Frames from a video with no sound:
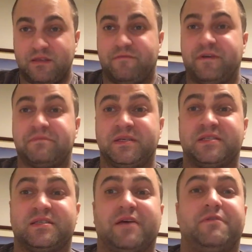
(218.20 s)

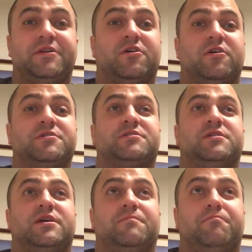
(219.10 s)
57 yards
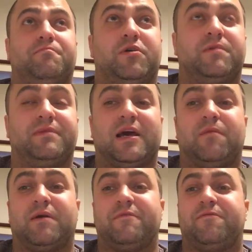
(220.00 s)
to put him
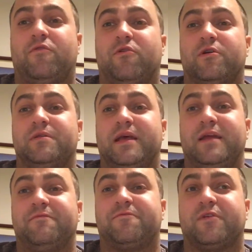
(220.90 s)
down by 4, and
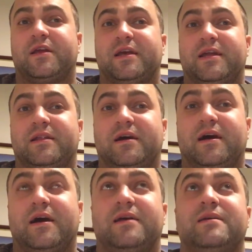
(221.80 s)
then
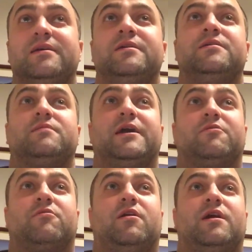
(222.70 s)
freaking
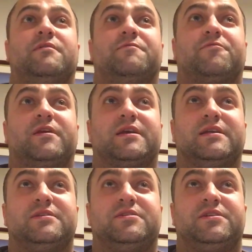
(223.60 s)
later on, the
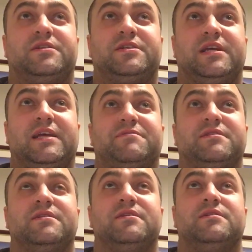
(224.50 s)
freaking
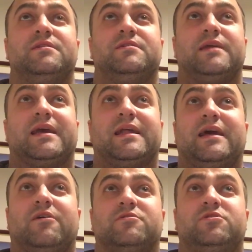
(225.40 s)
Chiefs, they get
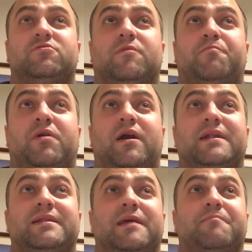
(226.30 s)
held to a
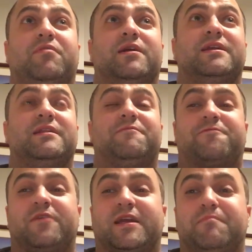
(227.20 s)
punt, and they punt in, the
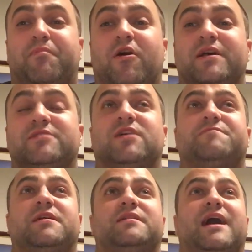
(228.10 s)
freaking ball hits
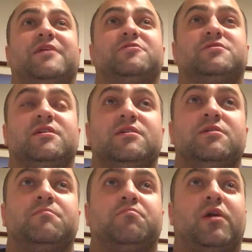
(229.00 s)
off the Niners
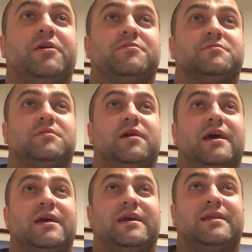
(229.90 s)
player's
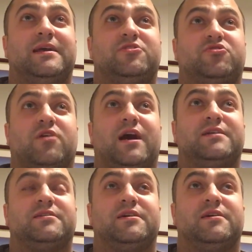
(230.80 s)
leg, and they try
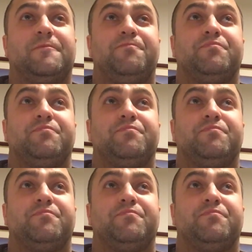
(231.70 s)
to,